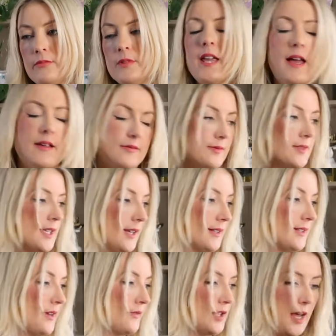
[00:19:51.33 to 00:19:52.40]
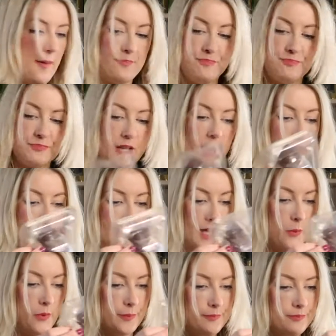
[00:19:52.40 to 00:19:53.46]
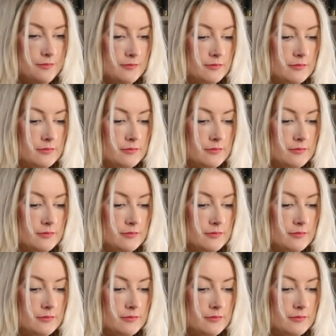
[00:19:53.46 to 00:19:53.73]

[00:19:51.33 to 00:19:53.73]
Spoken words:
Yeah, 6 out of 10. I like that one.